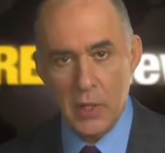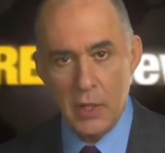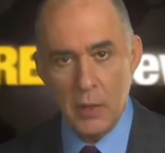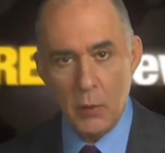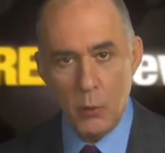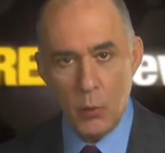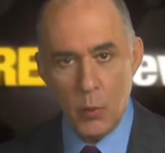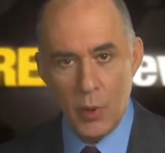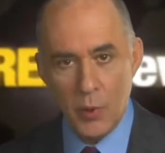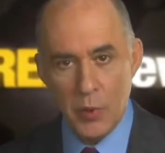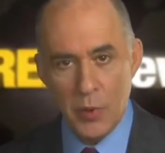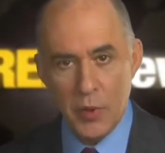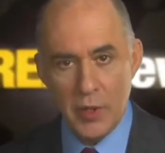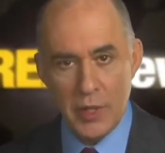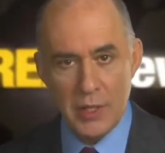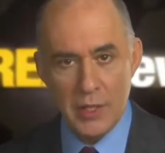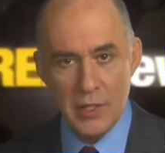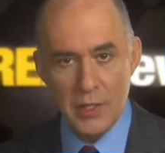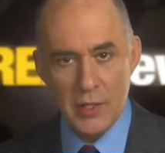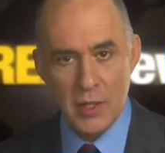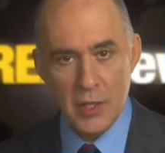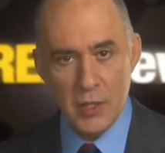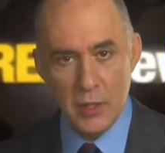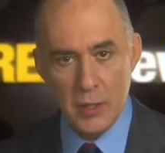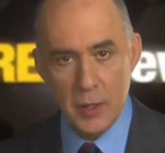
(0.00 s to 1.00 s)
one thing
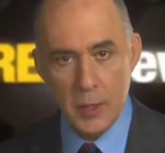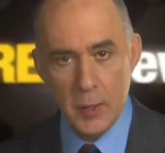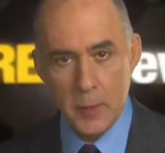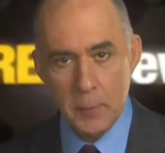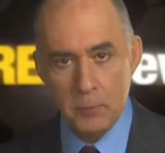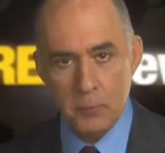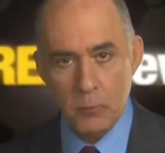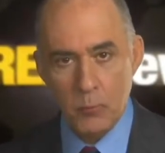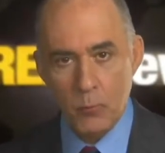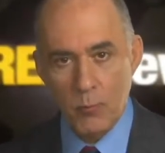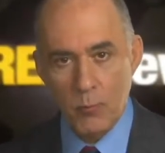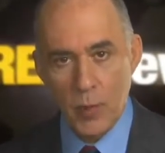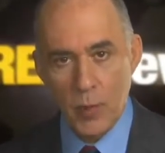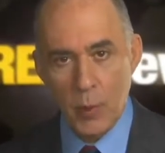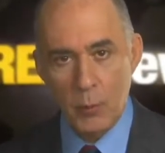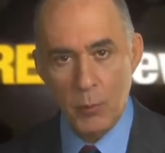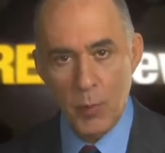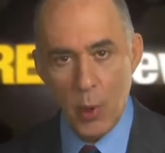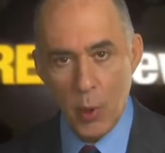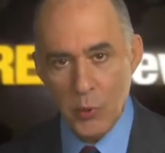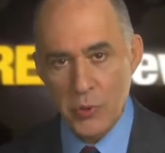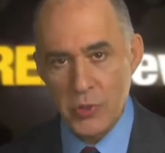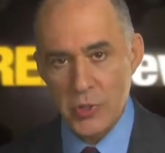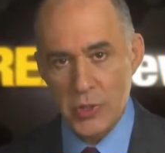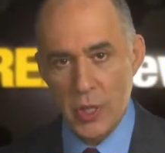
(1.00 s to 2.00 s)
is clear:
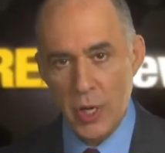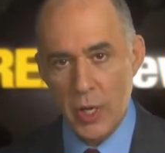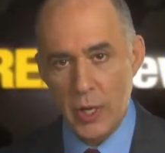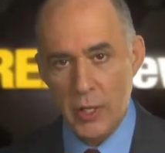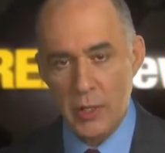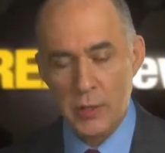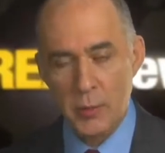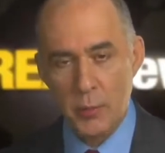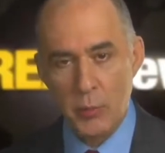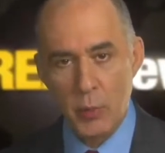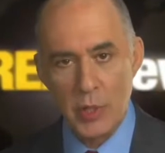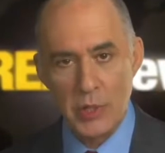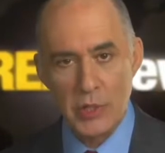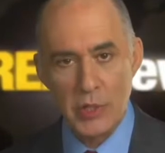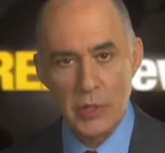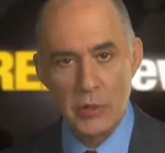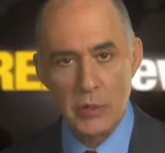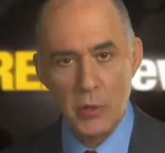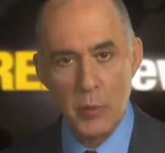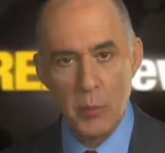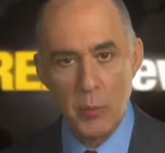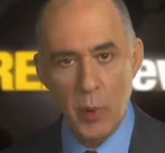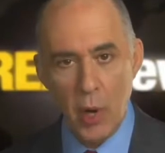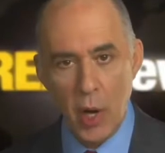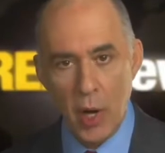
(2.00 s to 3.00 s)
both sides, President
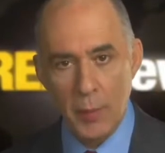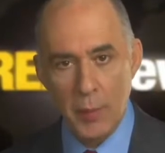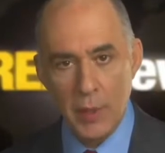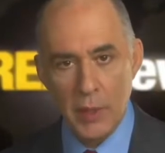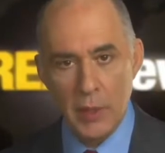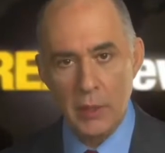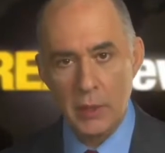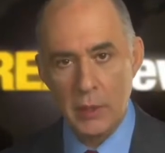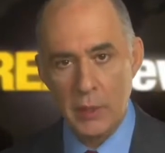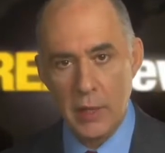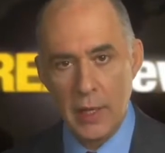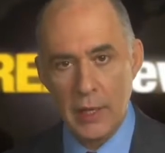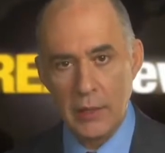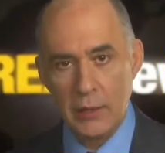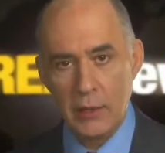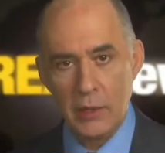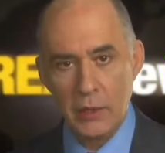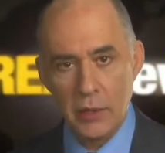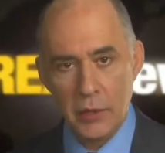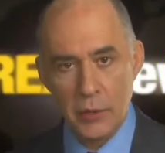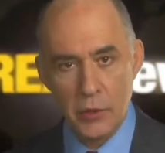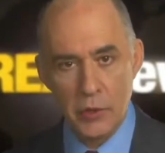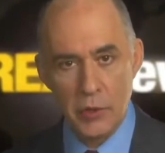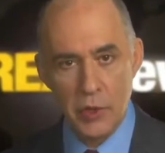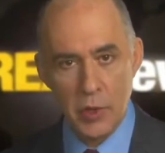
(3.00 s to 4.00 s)
Obama and the
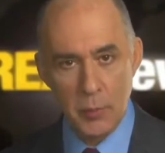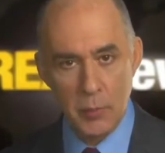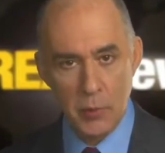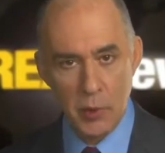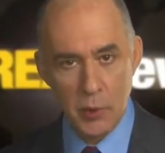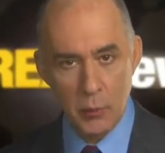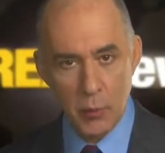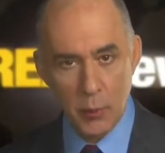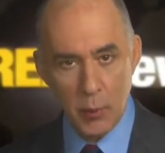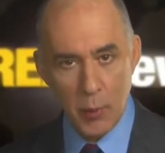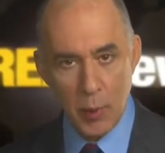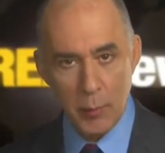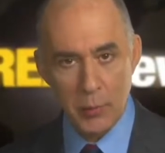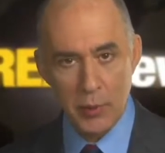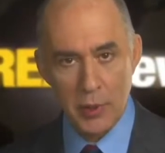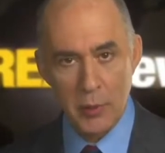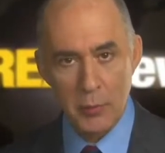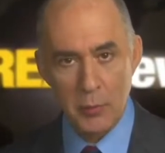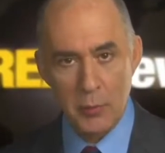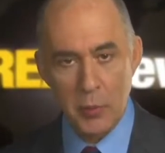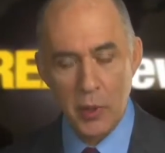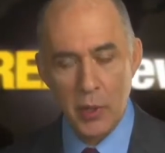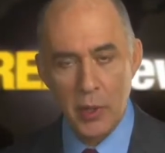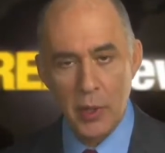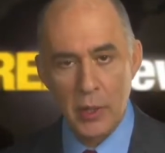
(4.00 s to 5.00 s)
leadership of the Republican
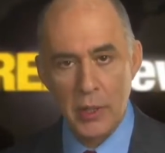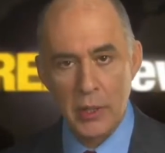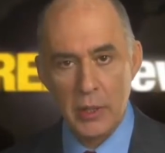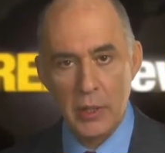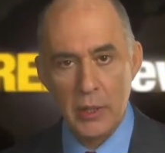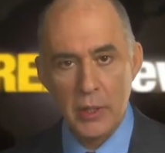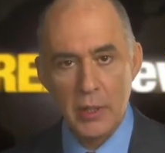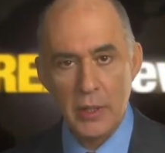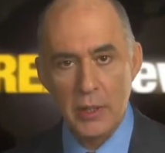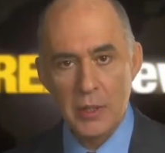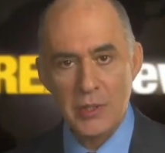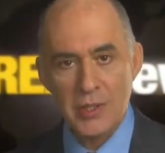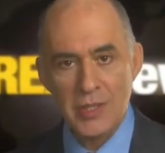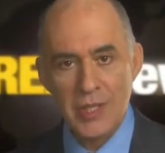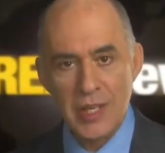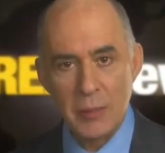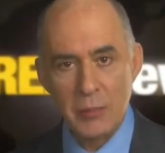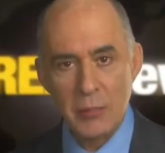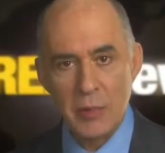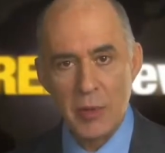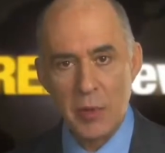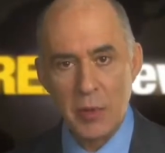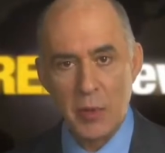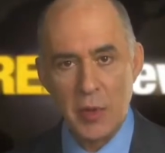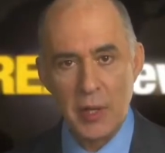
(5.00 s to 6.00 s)
Party, seem
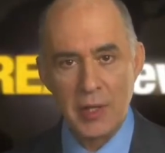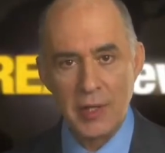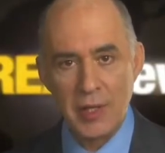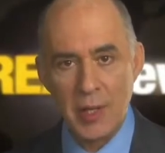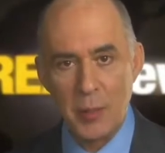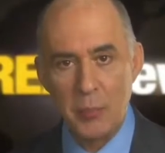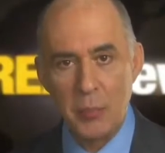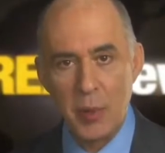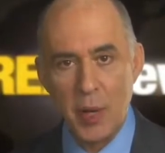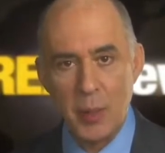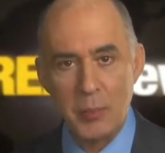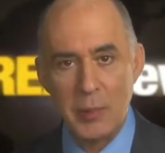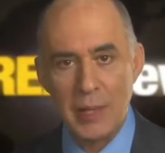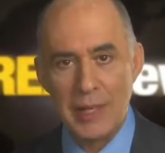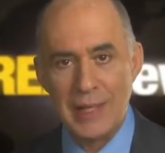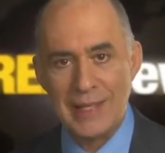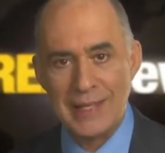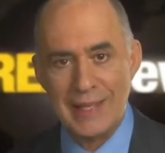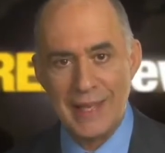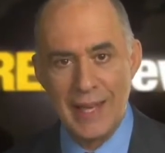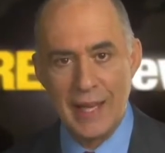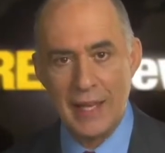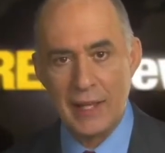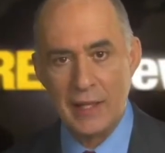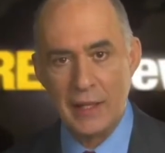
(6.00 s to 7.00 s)
to think that public
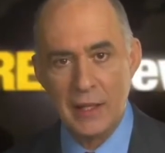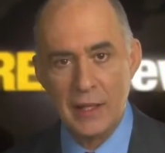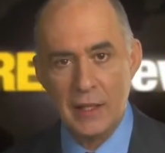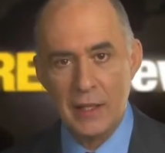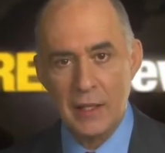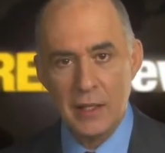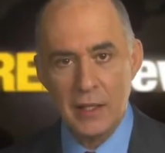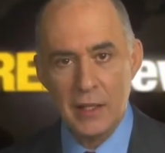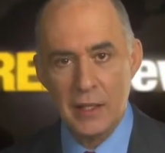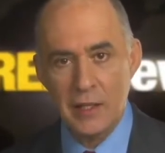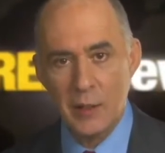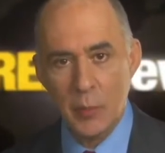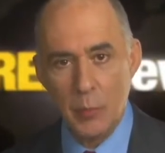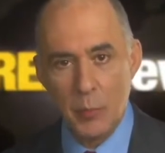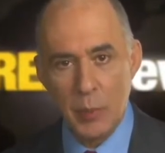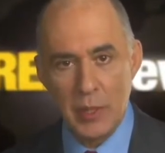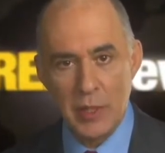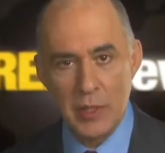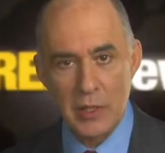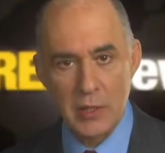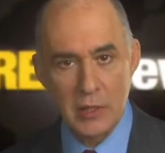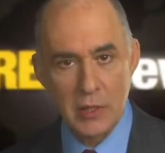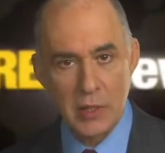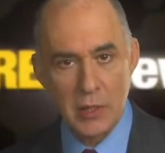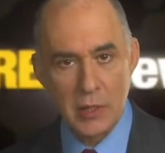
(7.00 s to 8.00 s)
debt is the
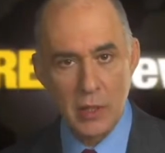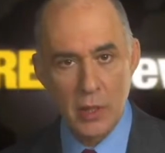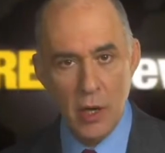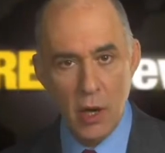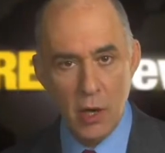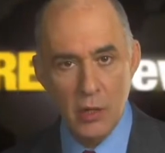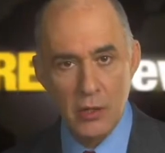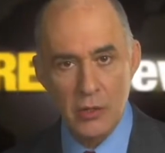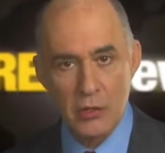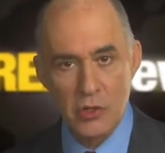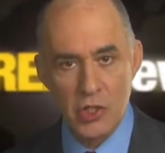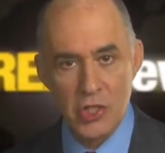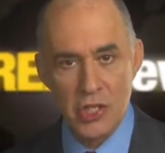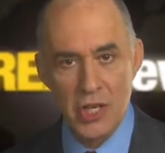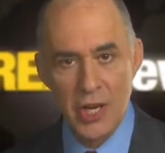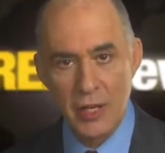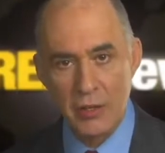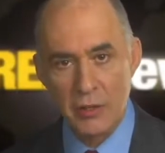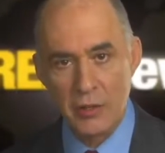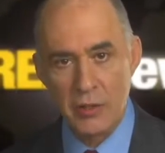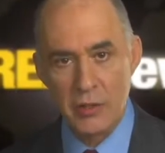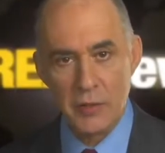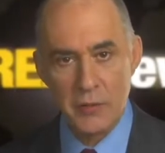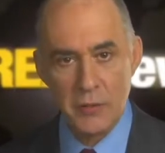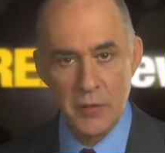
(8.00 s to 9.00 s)
biggest
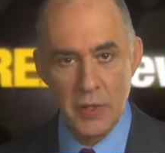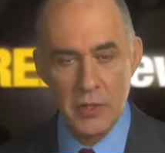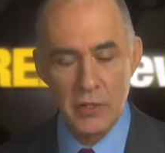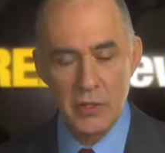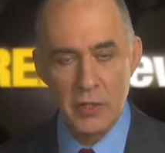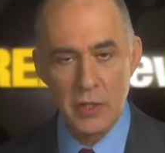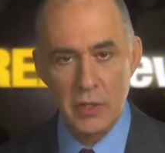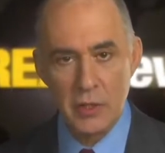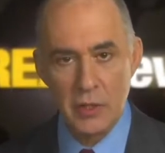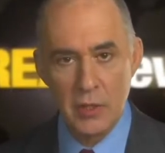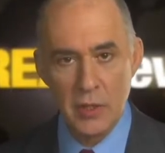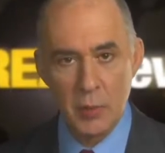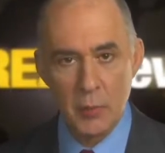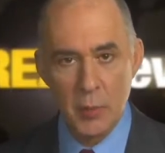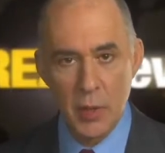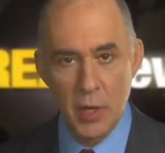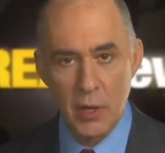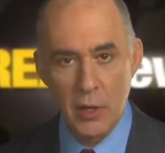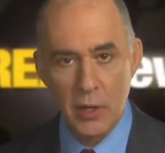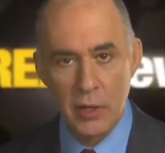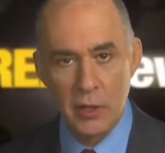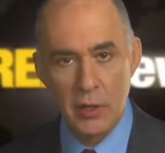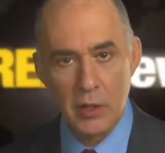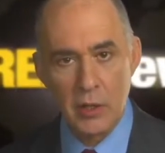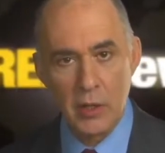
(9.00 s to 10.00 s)
challenge facing the
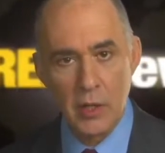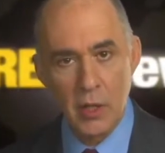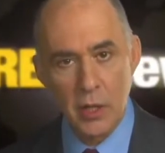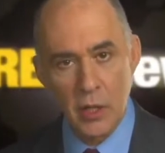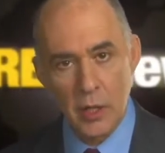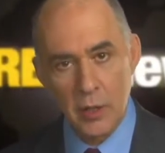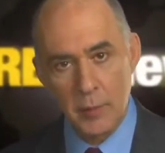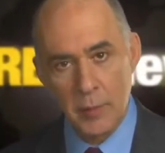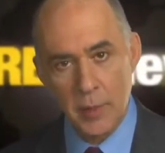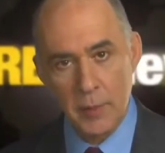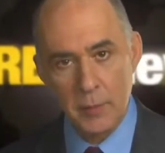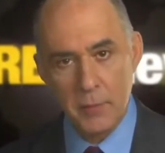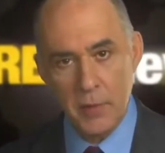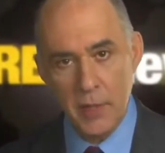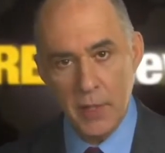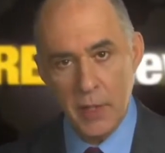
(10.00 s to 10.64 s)
American economy.